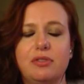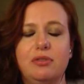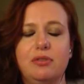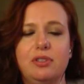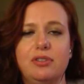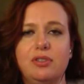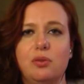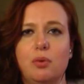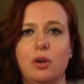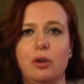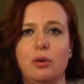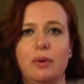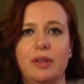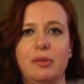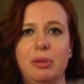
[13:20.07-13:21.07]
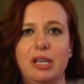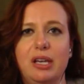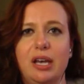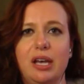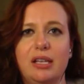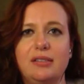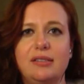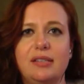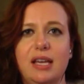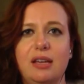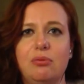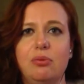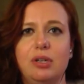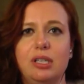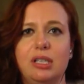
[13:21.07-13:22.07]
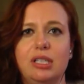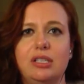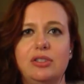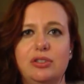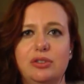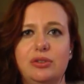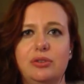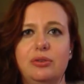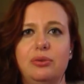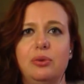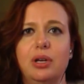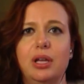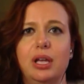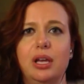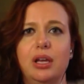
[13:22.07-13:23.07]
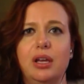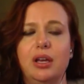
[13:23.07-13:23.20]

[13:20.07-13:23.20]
students to work with because they really do